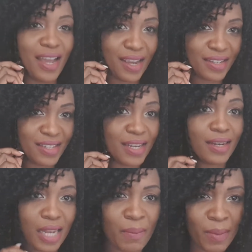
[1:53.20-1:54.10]
guys,
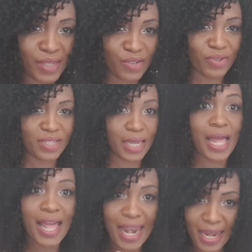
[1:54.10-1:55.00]
let me be serious here.
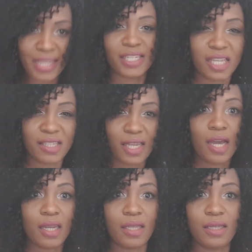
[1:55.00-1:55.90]
Let's get
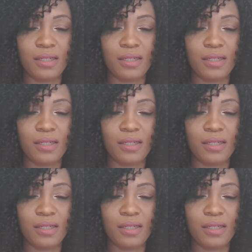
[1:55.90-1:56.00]
started.